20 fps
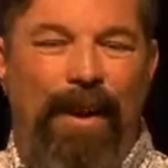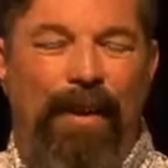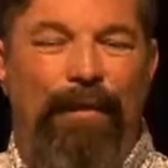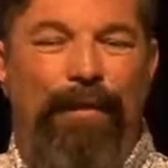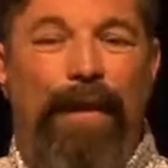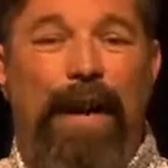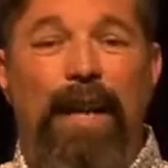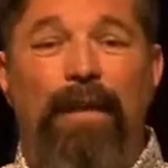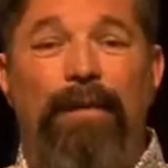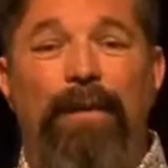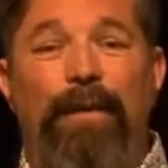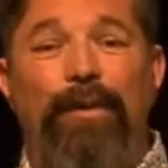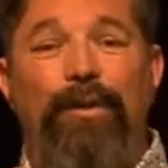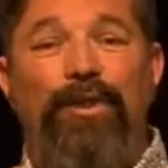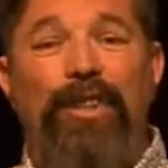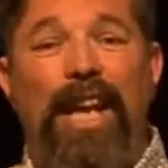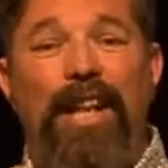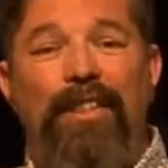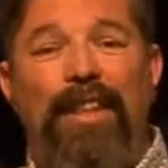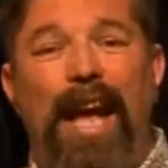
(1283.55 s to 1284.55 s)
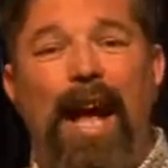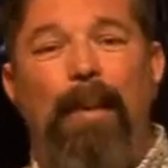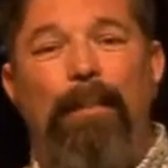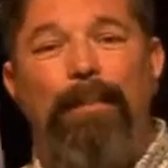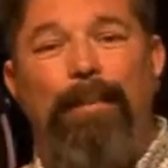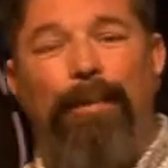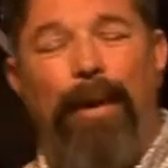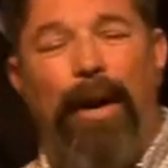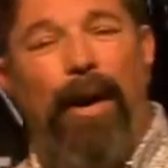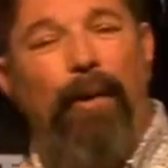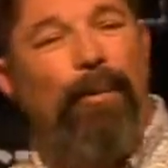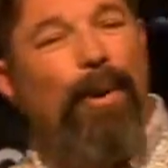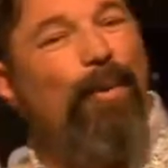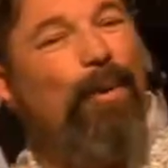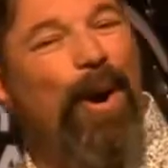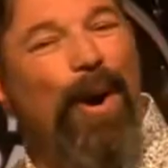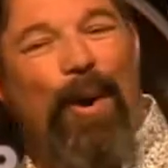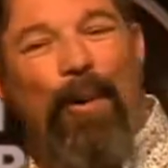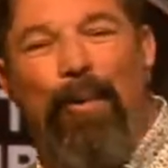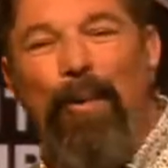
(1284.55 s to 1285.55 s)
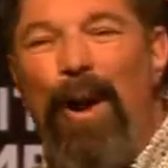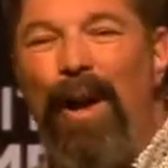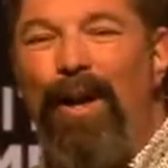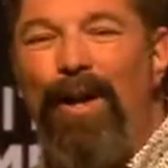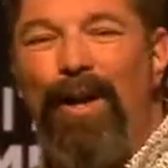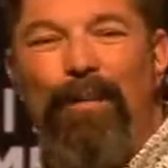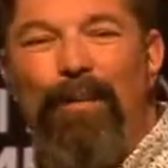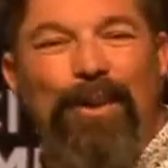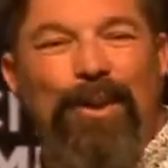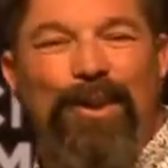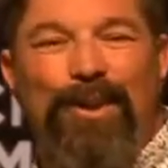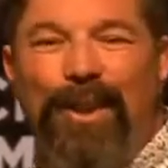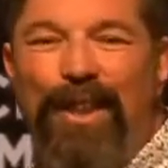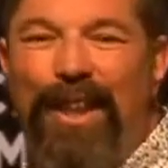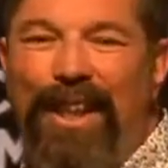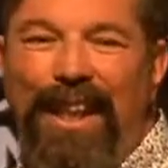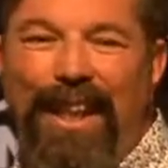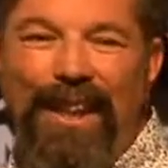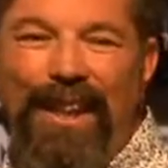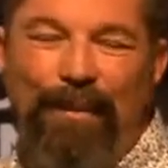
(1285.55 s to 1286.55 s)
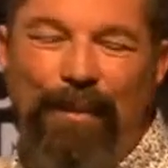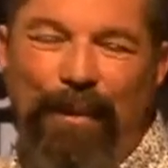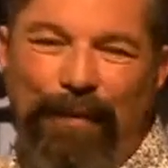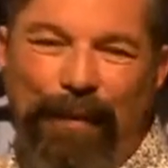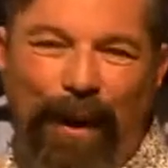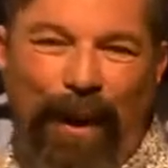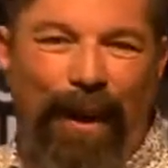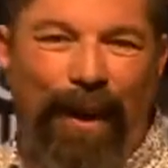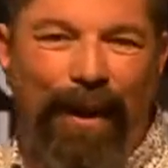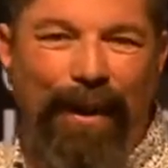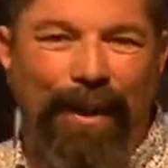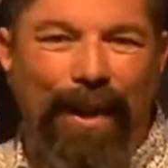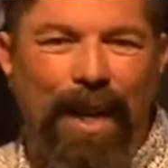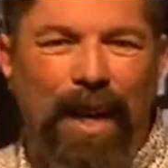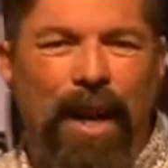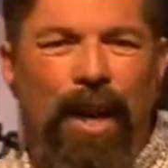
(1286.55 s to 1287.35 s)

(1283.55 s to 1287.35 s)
Friend, if you've said that prayer, we want to welcome you into the kingdom of God.